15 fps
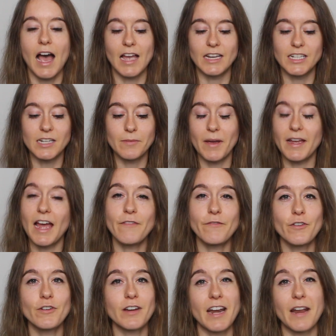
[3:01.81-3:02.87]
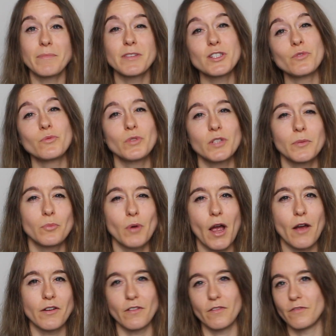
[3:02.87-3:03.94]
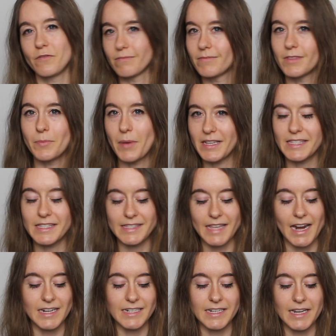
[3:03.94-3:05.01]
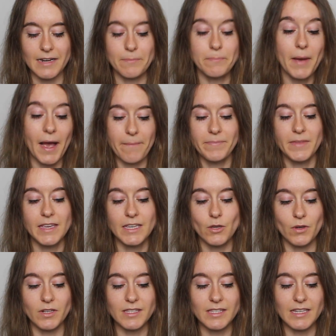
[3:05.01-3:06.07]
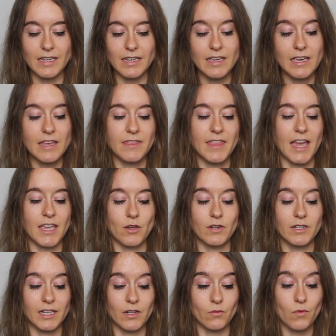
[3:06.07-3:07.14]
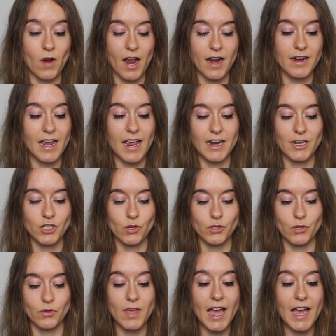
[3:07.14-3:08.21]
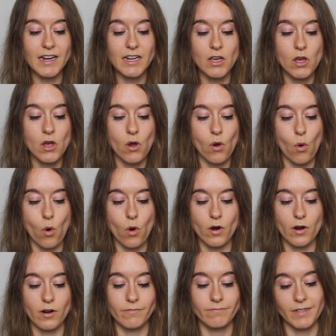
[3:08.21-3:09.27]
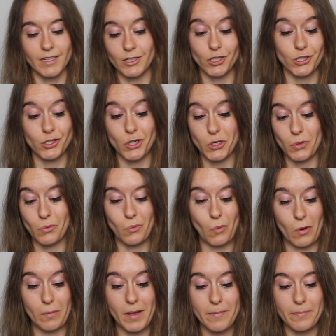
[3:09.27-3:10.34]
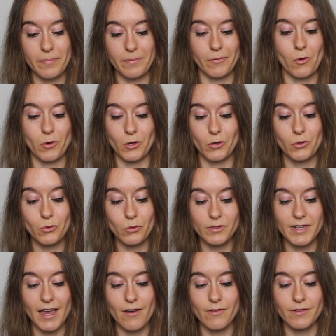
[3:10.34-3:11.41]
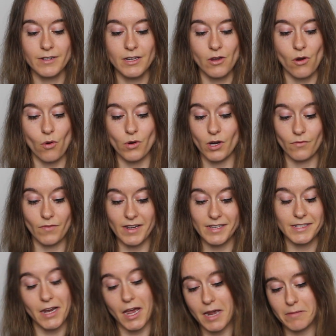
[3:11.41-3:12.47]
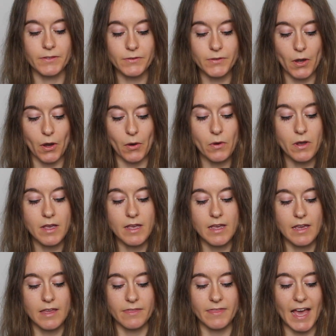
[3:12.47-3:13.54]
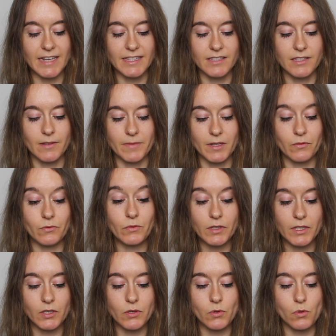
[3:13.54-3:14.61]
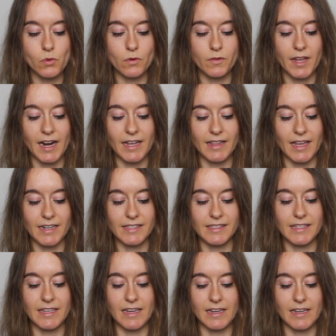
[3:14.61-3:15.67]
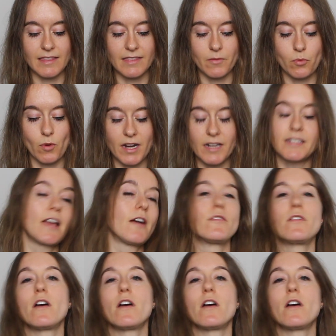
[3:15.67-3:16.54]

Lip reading: I did it by effort and I'm still really proud of the paces that I did. But you can see that you can click run and it shows you that, or it can just show you warm up or your cool down or your rest time. So that's something really cool that I like, seeing the breakdown